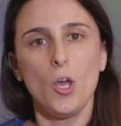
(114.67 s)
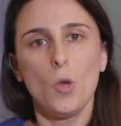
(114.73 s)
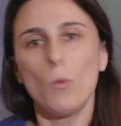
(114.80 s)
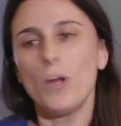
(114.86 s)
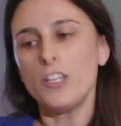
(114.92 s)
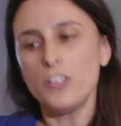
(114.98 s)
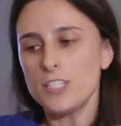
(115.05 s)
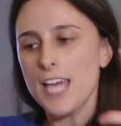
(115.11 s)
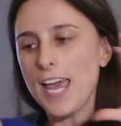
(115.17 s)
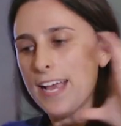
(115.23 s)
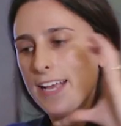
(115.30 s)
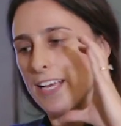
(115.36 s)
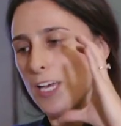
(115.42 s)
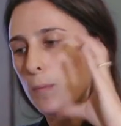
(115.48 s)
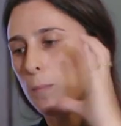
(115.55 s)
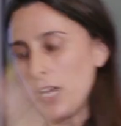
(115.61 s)
When you
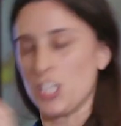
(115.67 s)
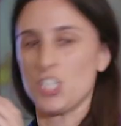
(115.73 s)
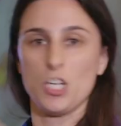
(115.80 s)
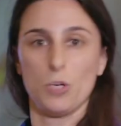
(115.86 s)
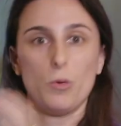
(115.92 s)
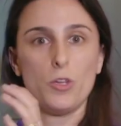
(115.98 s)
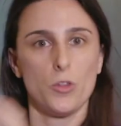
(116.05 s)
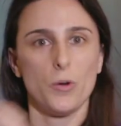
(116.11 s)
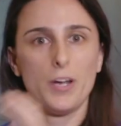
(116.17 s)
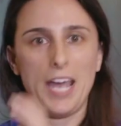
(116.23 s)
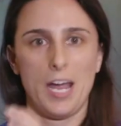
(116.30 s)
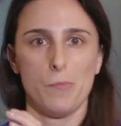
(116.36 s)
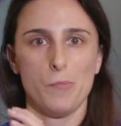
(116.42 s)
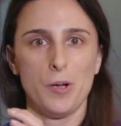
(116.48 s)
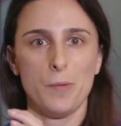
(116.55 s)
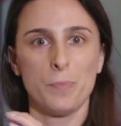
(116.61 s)
take a picture with your
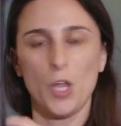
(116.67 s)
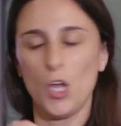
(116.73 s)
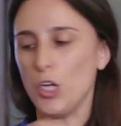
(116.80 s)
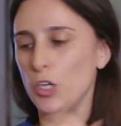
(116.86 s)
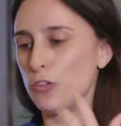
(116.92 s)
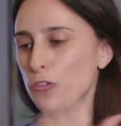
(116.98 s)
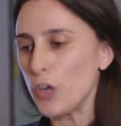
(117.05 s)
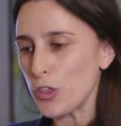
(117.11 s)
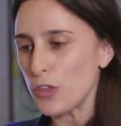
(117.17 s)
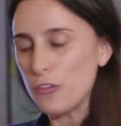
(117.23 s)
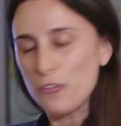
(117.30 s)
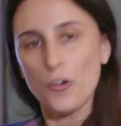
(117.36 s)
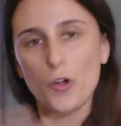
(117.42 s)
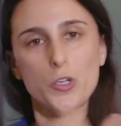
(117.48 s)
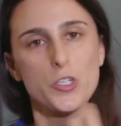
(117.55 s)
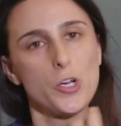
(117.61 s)
camera, you've got the
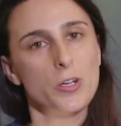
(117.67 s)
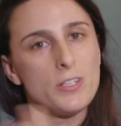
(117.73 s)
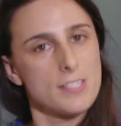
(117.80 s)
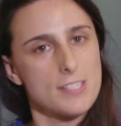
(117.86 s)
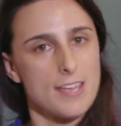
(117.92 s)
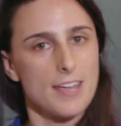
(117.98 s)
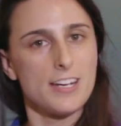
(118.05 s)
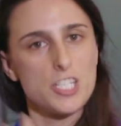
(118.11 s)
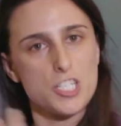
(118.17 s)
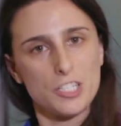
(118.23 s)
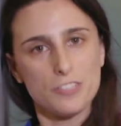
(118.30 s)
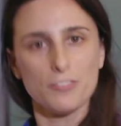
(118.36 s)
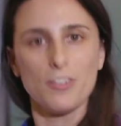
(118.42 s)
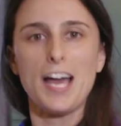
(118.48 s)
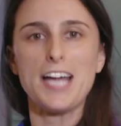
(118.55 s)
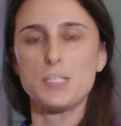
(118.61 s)
photons, the energy
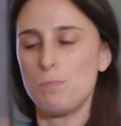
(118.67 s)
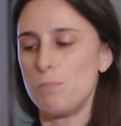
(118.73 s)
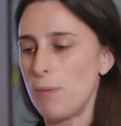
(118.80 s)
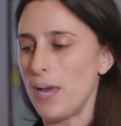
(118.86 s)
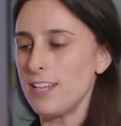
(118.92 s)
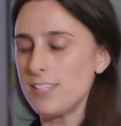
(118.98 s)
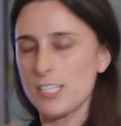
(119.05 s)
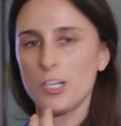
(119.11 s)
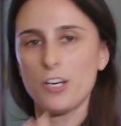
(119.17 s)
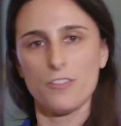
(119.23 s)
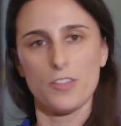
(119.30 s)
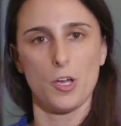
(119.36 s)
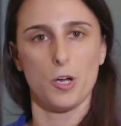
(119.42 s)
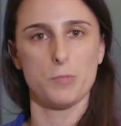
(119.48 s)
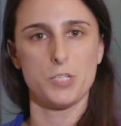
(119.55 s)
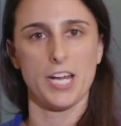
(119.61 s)
of light bouncing off
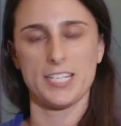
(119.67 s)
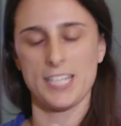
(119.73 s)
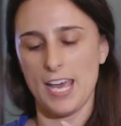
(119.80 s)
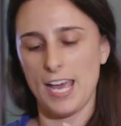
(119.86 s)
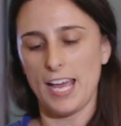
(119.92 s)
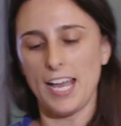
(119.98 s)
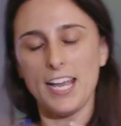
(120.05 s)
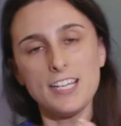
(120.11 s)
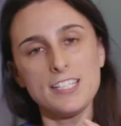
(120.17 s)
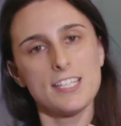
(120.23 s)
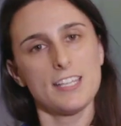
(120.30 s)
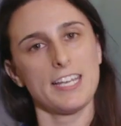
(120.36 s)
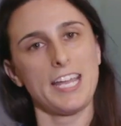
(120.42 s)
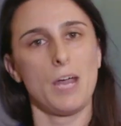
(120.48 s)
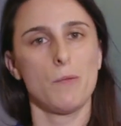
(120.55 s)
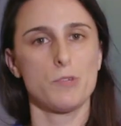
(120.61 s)
the object into
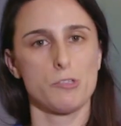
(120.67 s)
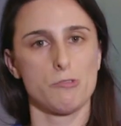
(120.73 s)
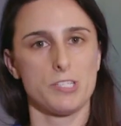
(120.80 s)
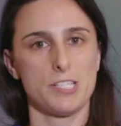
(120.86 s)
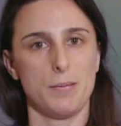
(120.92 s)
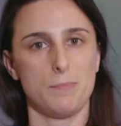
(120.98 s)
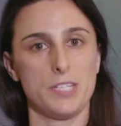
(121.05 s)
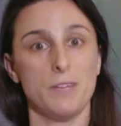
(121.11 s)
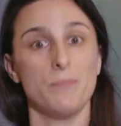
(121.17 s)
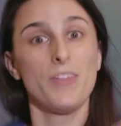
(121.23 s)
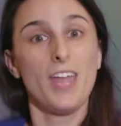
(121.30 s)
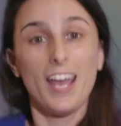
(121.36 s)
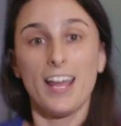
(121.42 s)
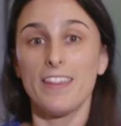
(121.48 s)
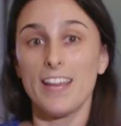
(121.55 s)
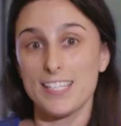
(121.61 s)
the camera's receptor,
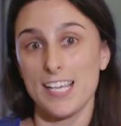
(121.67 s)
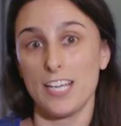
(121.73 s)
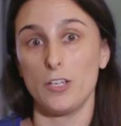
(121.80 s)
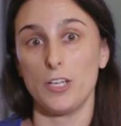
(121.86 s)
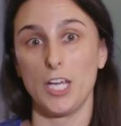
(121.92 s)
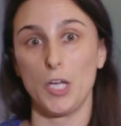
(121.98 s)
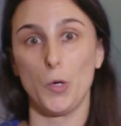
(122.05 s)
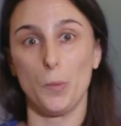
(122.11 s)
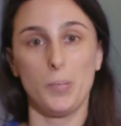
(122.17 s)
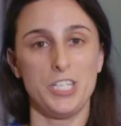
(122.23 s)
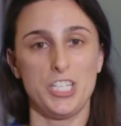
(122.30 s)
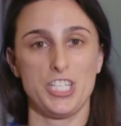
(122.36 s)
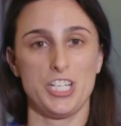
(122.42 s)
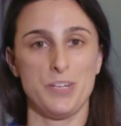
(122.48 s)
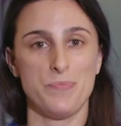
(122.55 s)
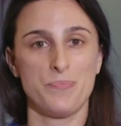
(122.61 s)
and that's how you get your
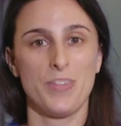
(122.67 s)
picture.